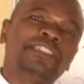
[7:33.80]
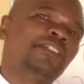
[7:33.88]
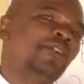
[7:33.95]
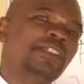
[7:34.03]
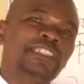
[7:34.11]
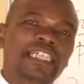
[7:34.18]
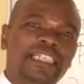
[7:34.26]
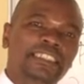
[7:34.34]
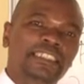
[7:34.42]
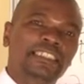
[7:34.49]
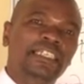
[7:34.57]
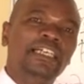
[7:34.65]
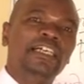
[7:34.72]
They won't
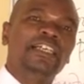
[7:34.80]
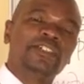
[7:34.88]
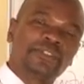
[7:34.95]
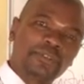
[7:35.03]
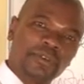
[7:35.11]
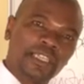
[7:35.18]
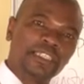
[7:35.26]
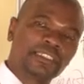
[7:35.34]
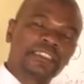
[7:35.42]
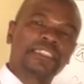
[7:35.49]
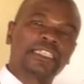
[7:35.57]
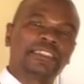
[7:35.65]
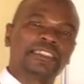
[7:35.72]
change. So this is
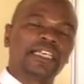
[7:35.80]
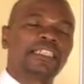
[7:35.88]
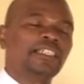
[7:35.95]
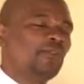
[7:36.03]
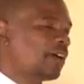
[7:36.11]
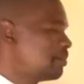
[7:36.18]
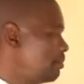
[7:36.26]
exactly what